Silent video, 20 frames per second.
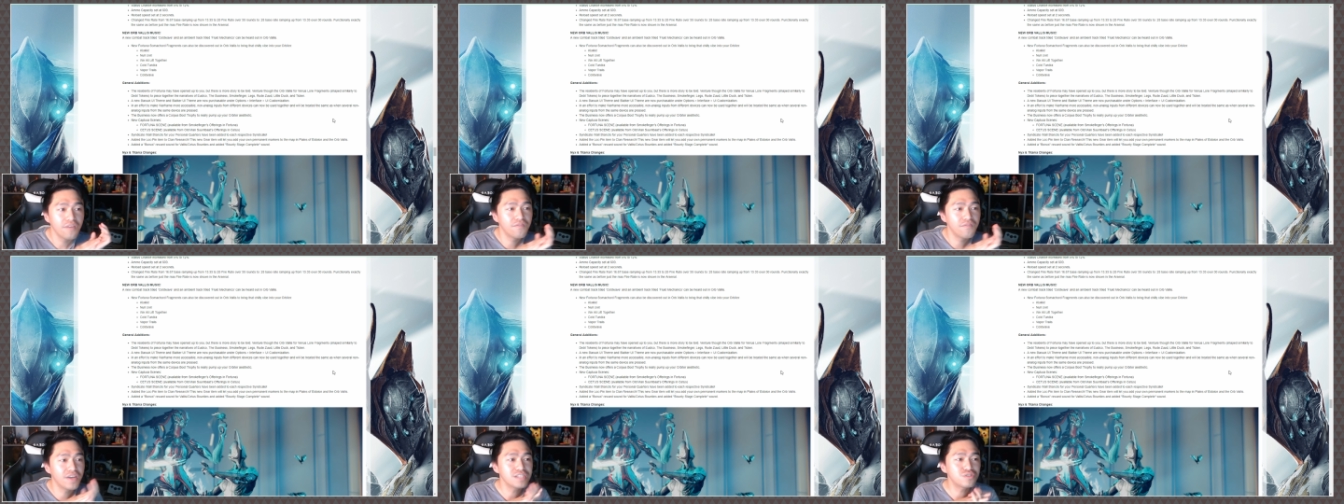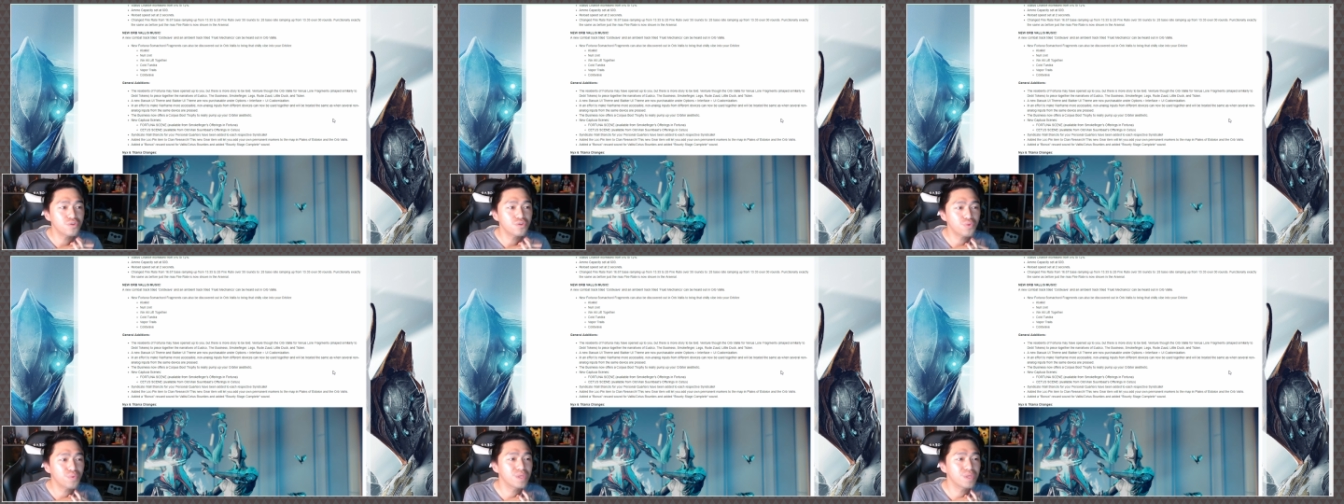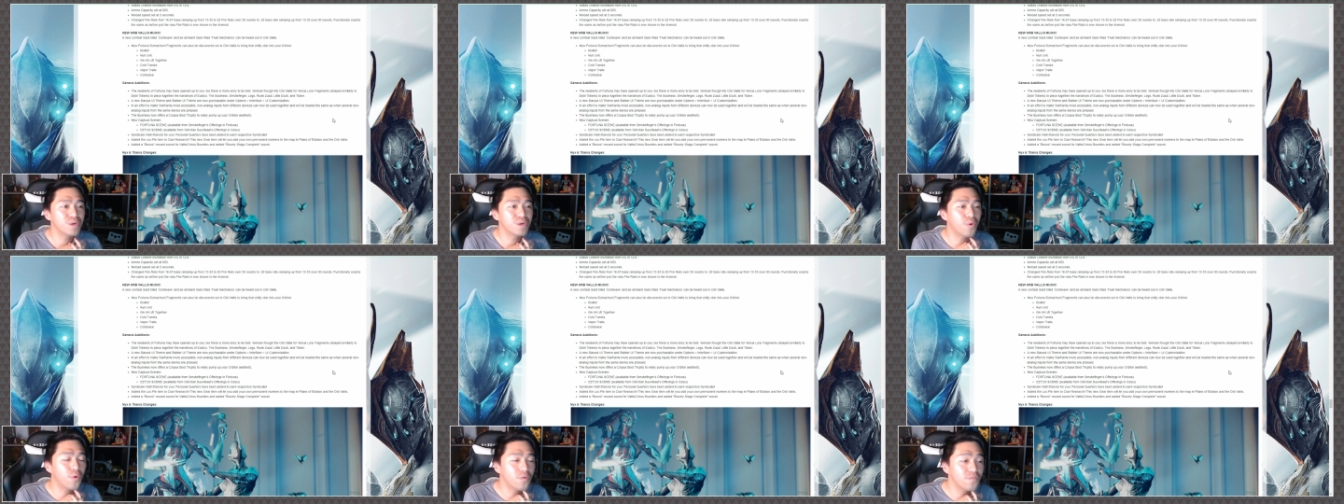Venture through
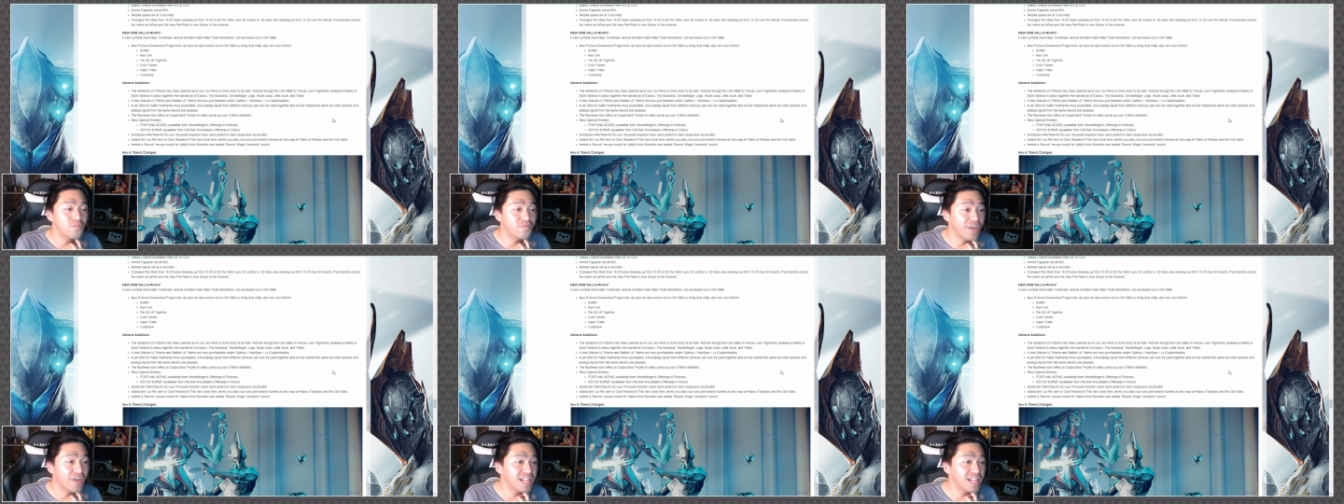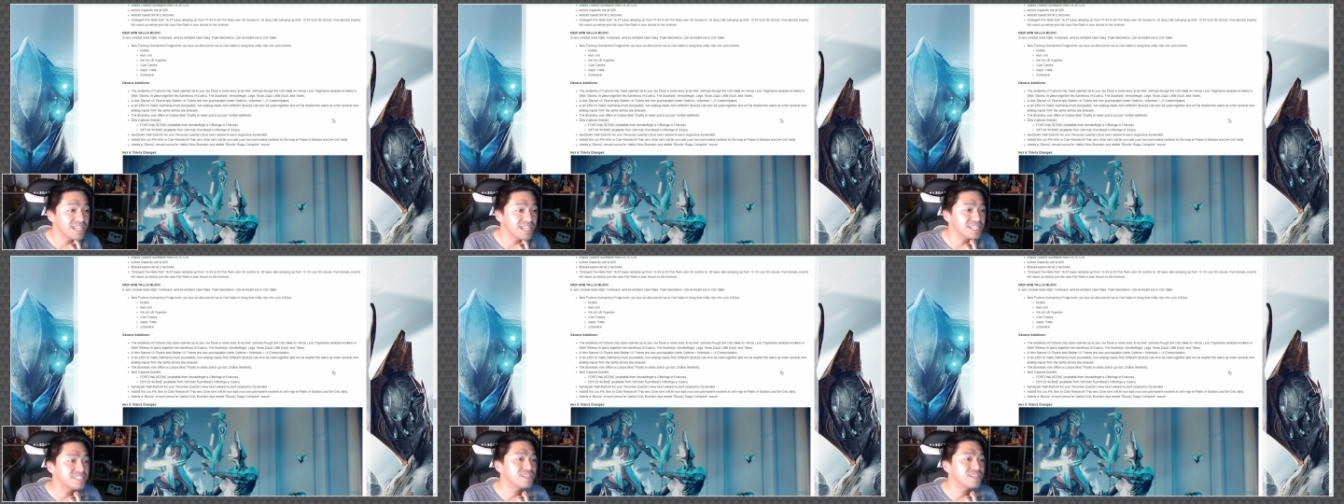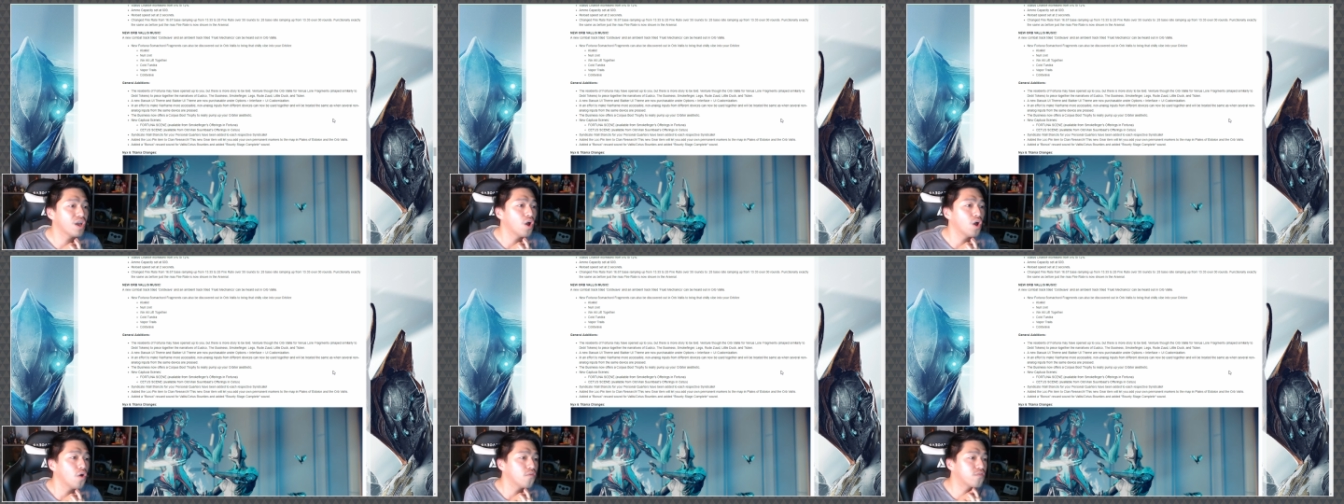the Orb Vallis
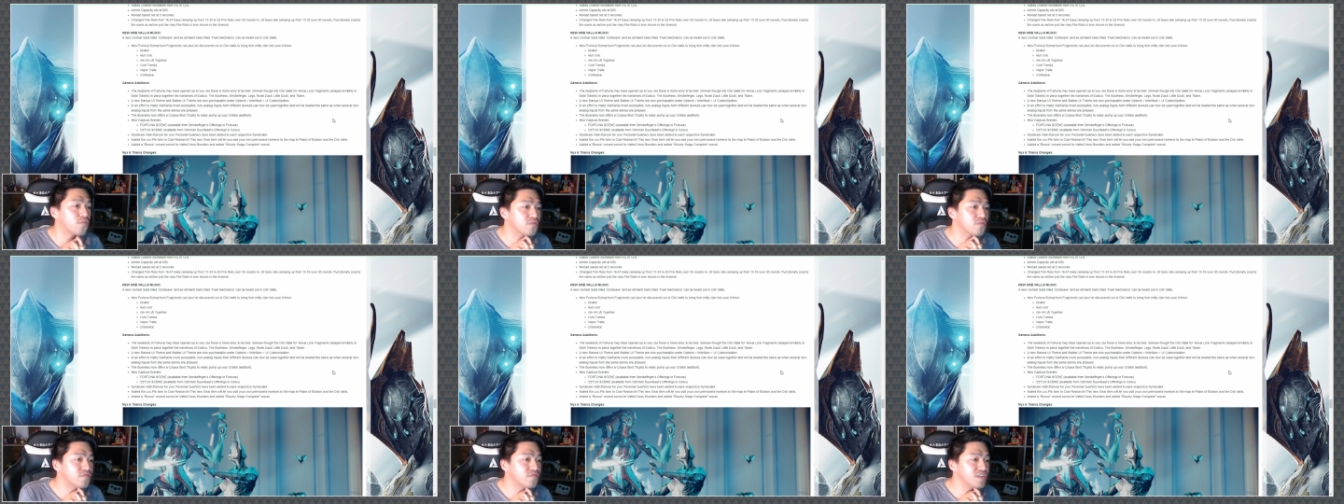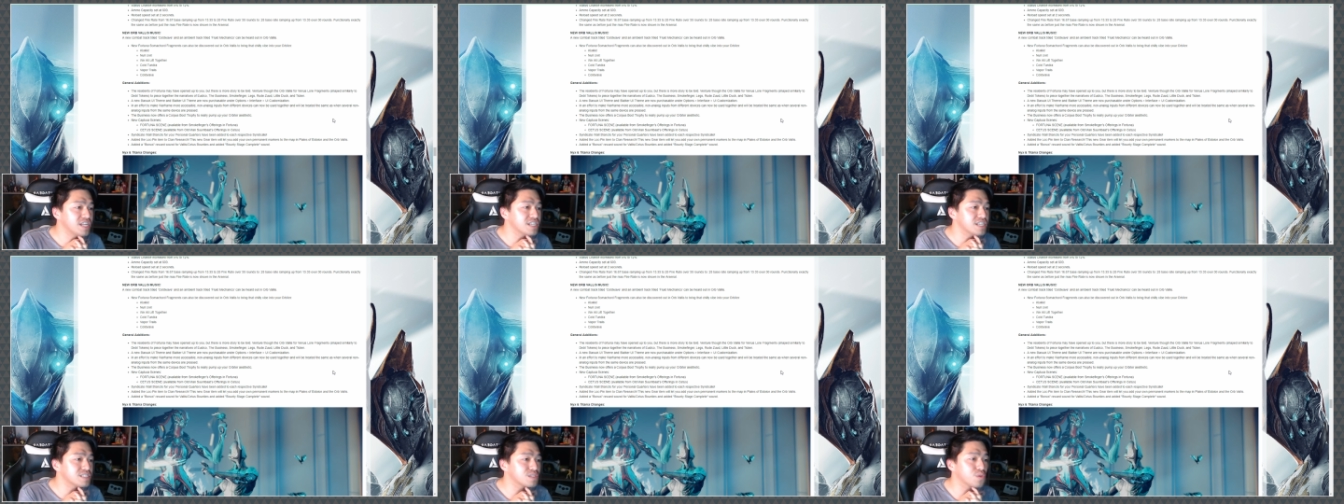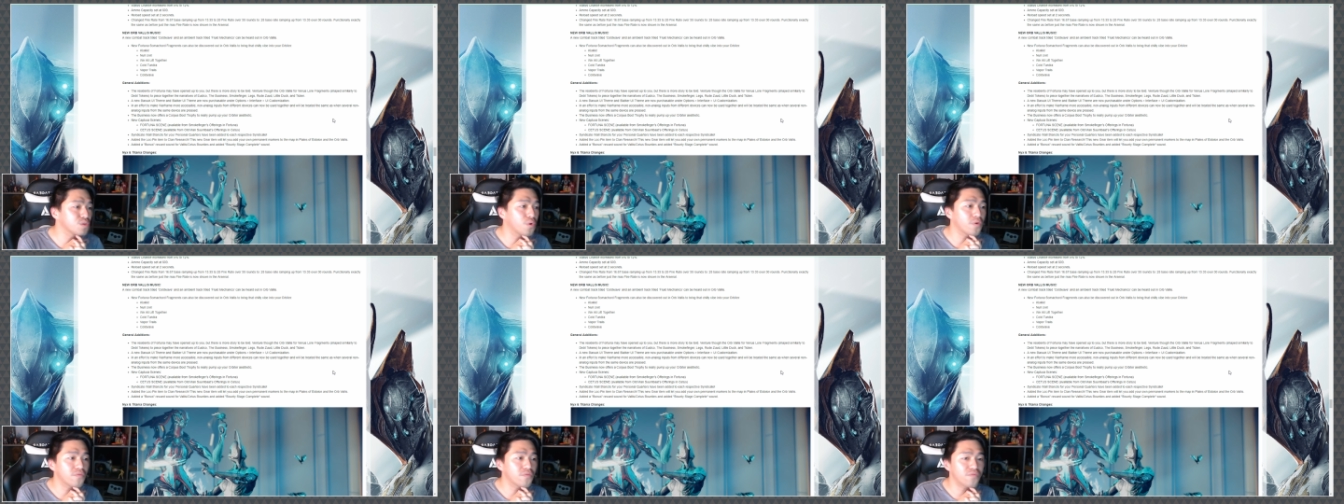for Venus
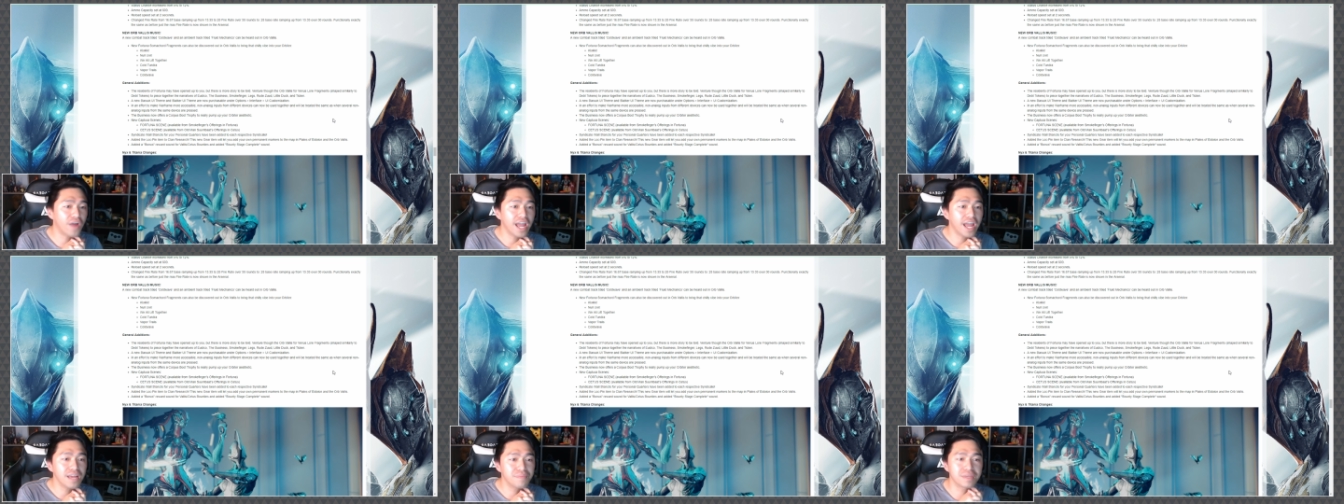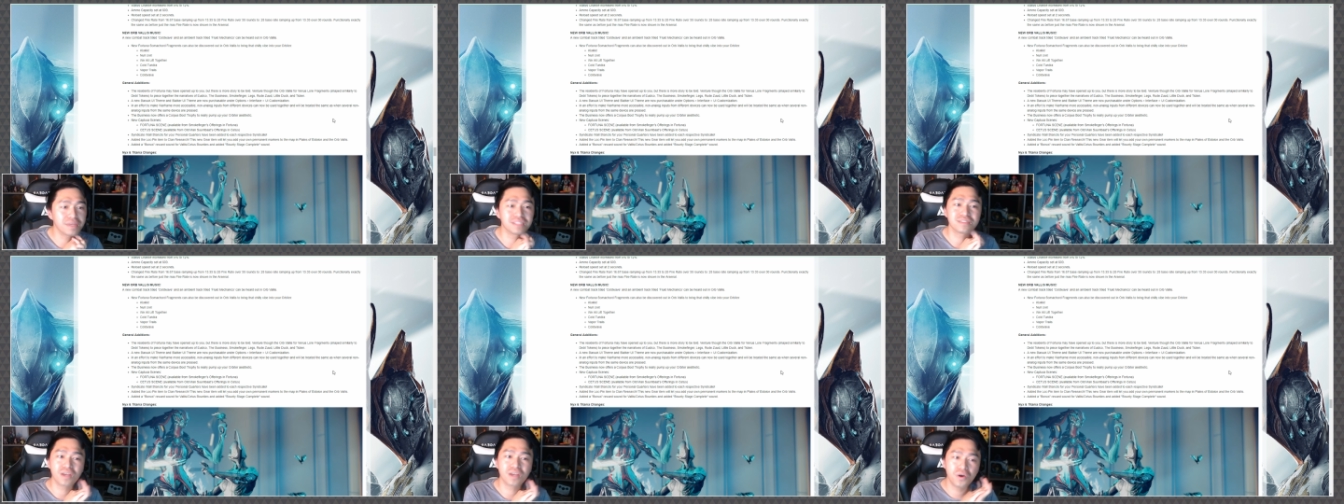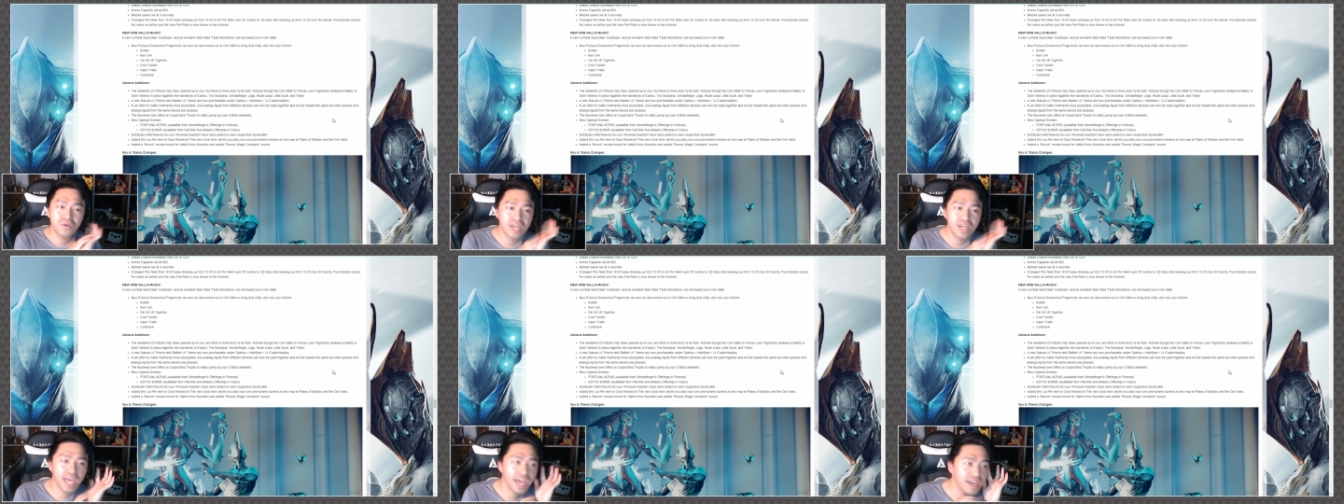lore fragments,
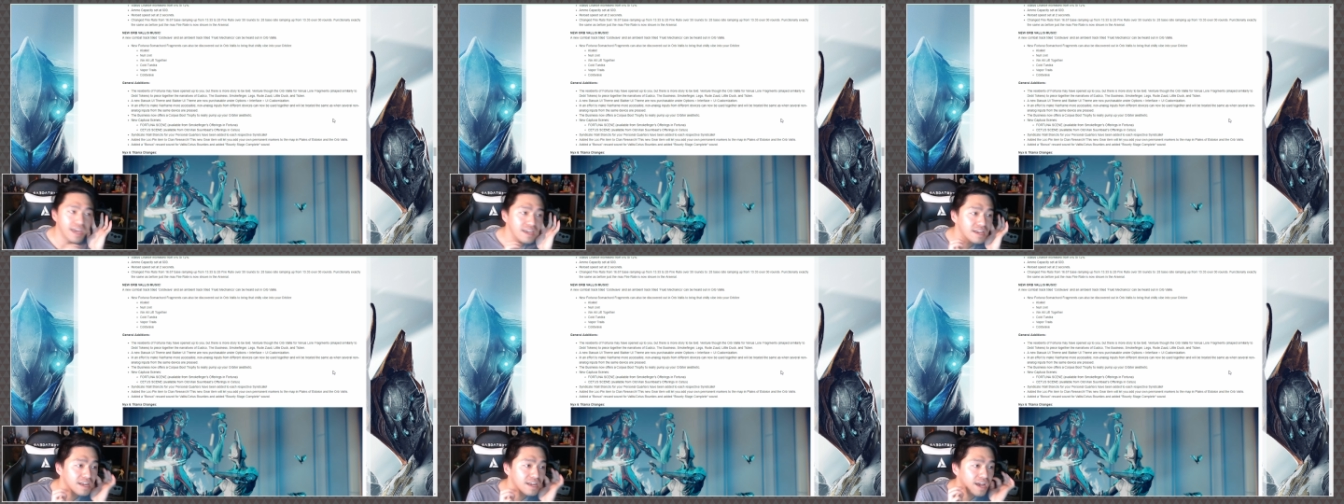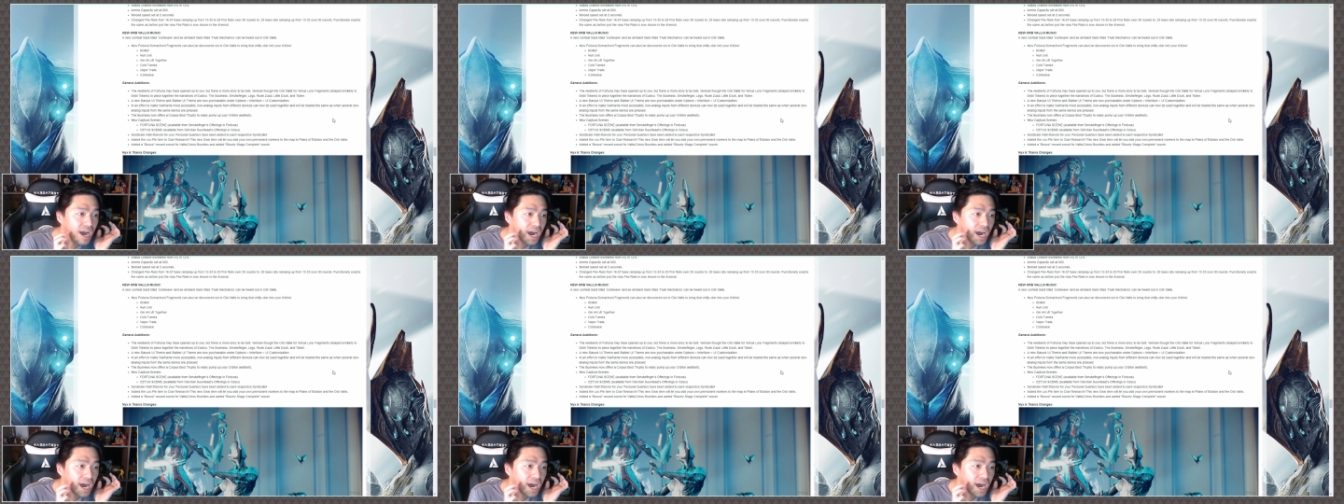okay.